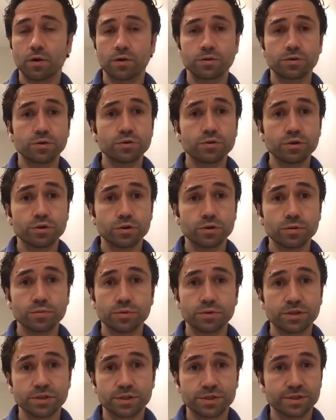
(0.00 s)
on YouTube and
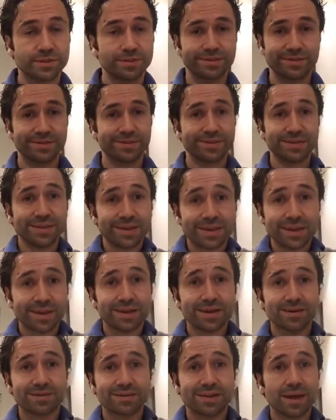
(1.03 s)
just
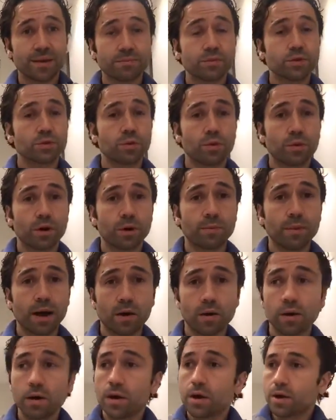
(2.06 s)
seeing them talk
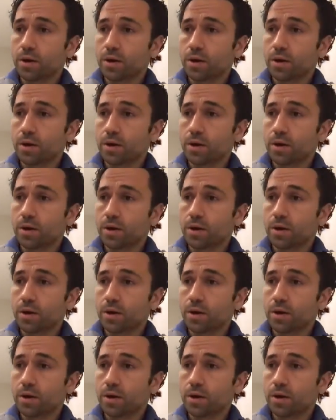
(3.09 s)
about,